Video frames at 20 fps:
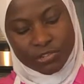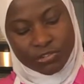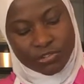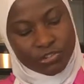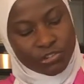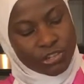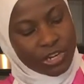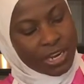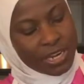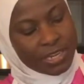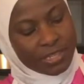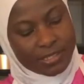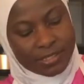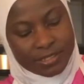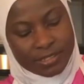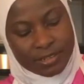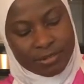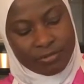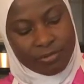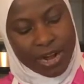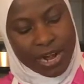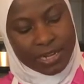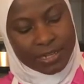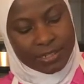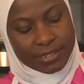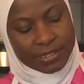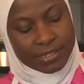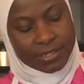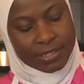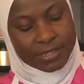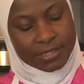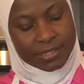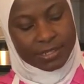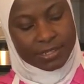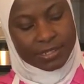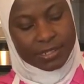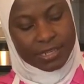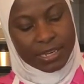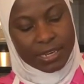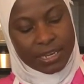just the right
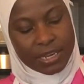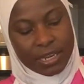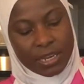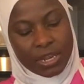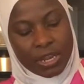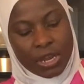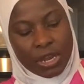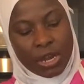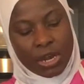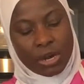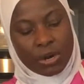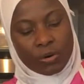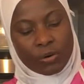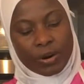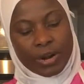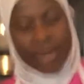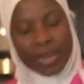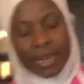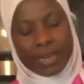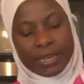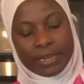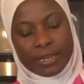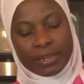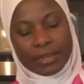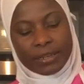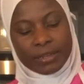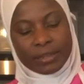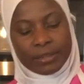consistency. All right.